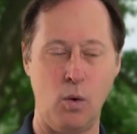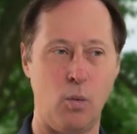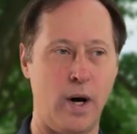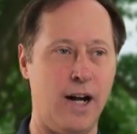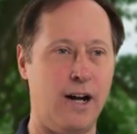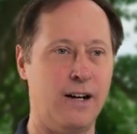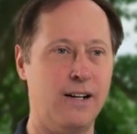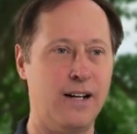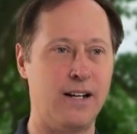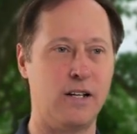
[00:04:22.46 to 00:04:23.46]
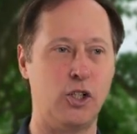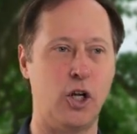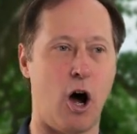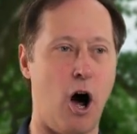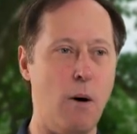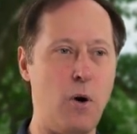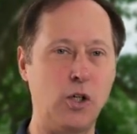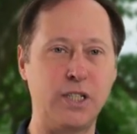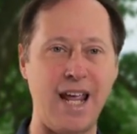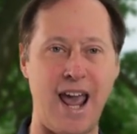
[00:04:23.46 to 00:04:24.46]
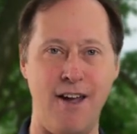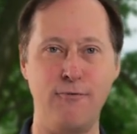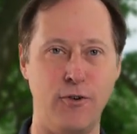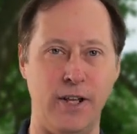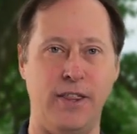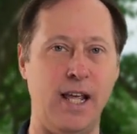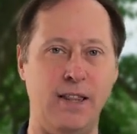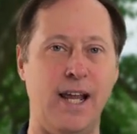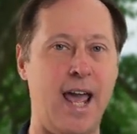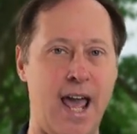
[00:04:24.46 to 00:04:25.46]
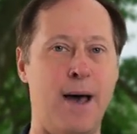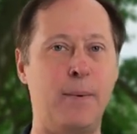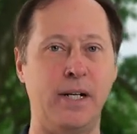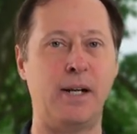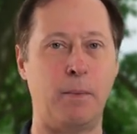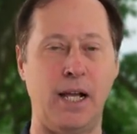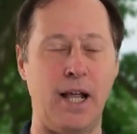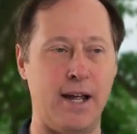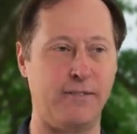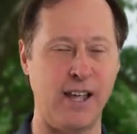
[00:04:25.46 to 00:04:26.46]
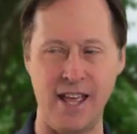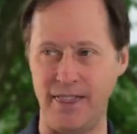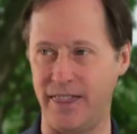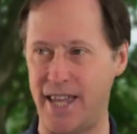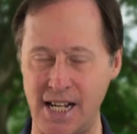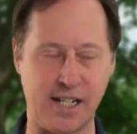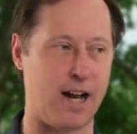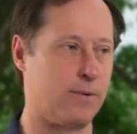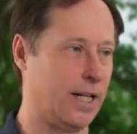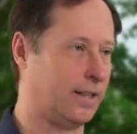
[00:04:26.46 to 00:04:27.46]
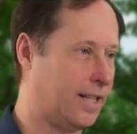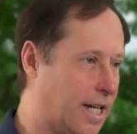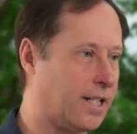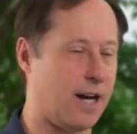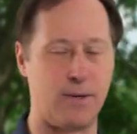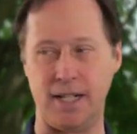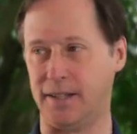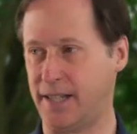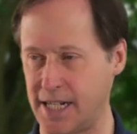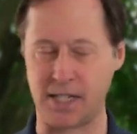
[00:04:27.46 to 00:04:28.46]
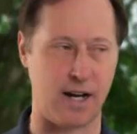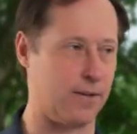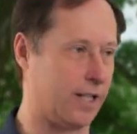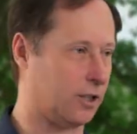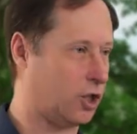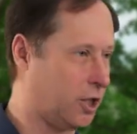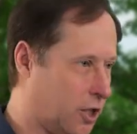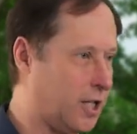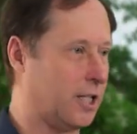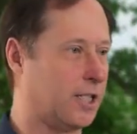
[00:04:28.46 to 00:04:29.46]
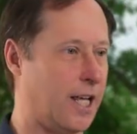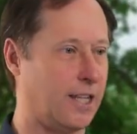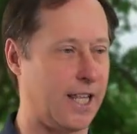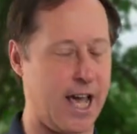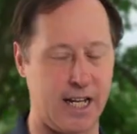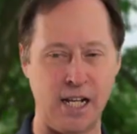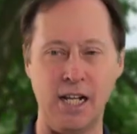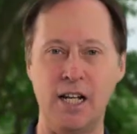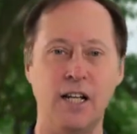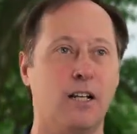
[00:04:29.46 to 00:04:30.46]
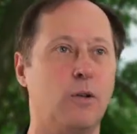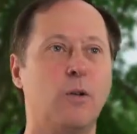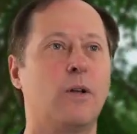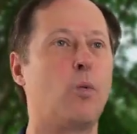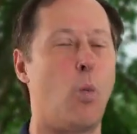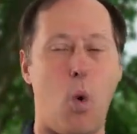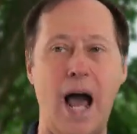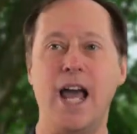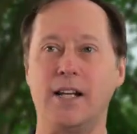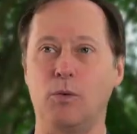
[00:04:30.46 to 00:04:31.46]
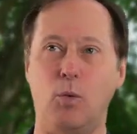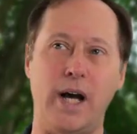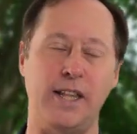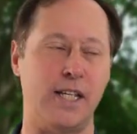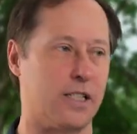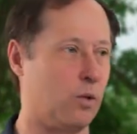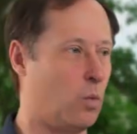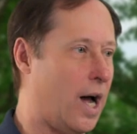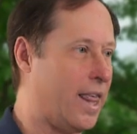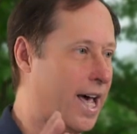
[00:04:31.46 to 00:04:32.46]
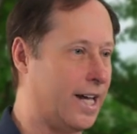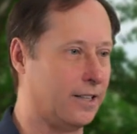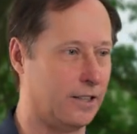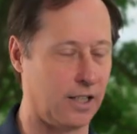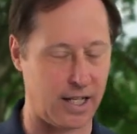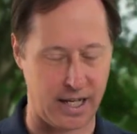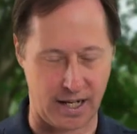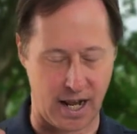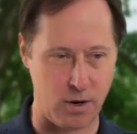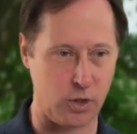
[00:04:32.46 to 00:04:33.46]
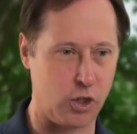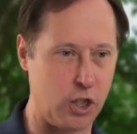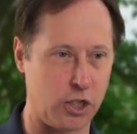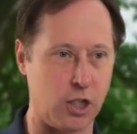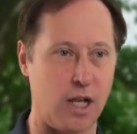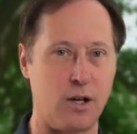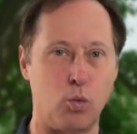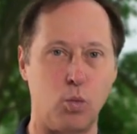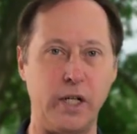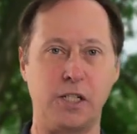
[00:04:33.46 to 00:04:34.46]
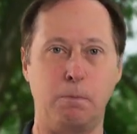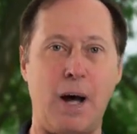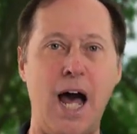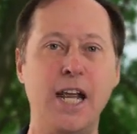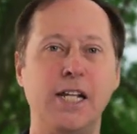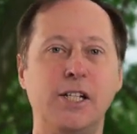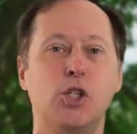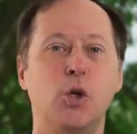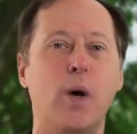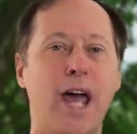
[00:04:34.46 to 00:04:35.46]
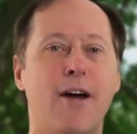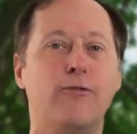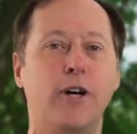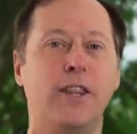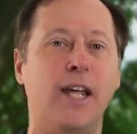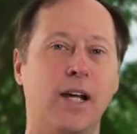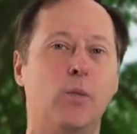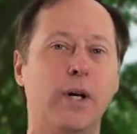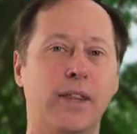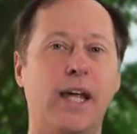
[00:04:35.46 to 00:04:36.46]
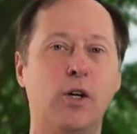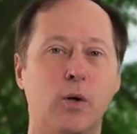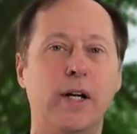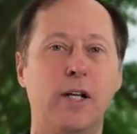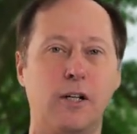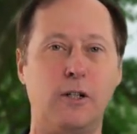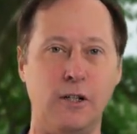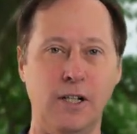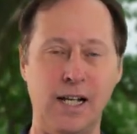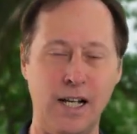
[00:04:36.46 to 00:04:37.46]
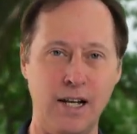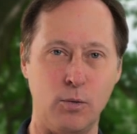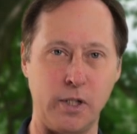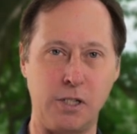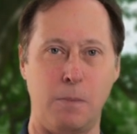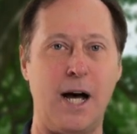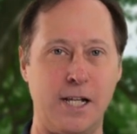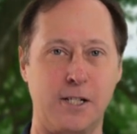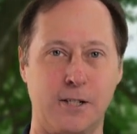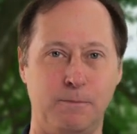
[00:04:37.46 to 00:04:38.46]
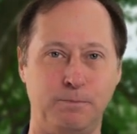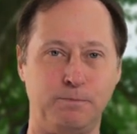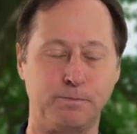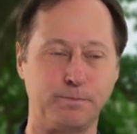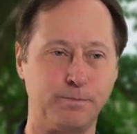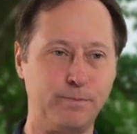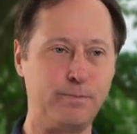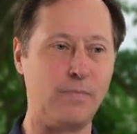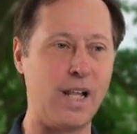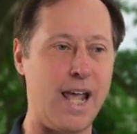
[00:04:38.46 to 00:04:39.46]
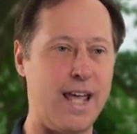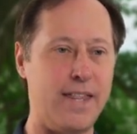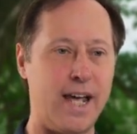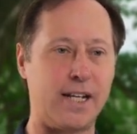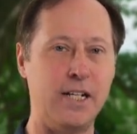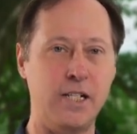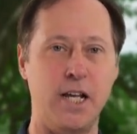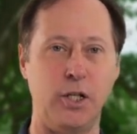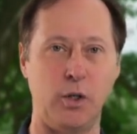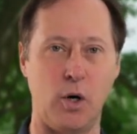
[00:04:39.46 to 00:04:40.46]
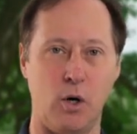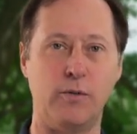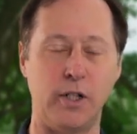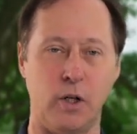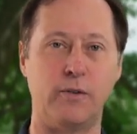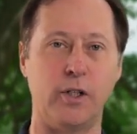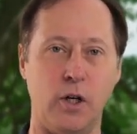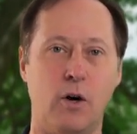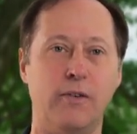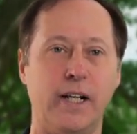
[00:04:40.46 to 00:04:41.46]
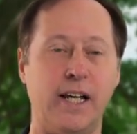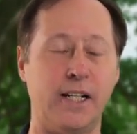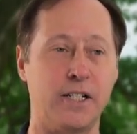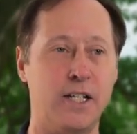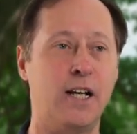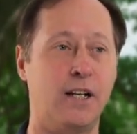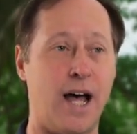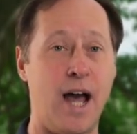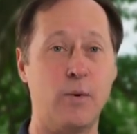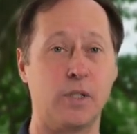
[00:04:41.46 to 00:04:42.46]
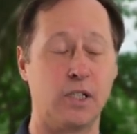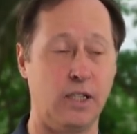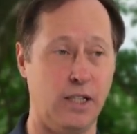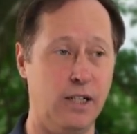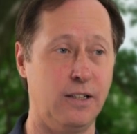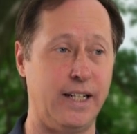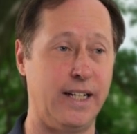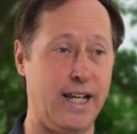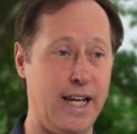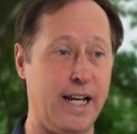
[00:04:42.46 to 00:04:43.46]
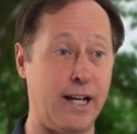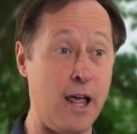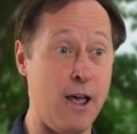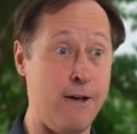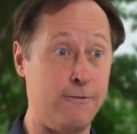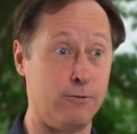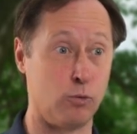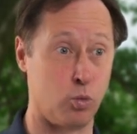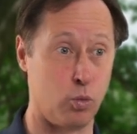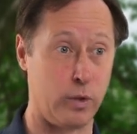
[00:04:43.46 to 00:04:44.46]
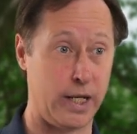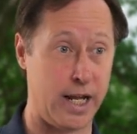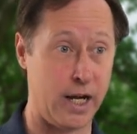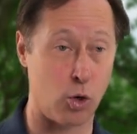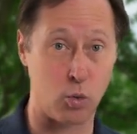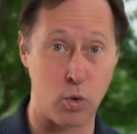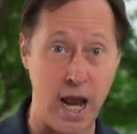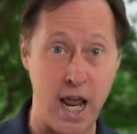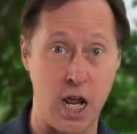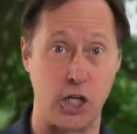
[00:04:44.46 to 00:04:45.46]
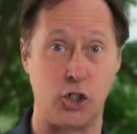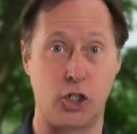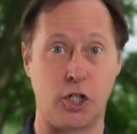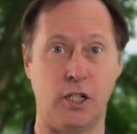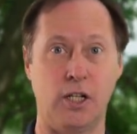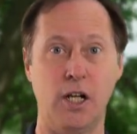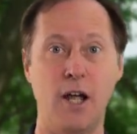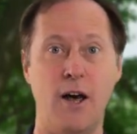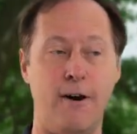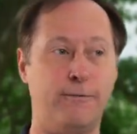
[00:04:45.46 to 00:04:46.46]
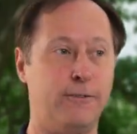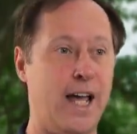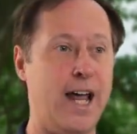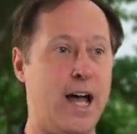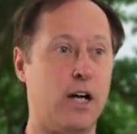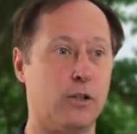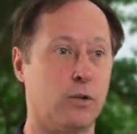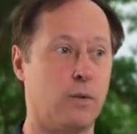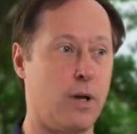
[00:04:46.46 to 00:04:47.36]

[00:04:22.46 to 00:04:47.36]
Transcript: where almost everything that happened in my life, that's not right, that's not right, that's not right. She shouldn't have said that. Why this and why that? And I was just responding to everything with a critical response. And that continued over and over and over again until I was literally getting in a rage, a flat out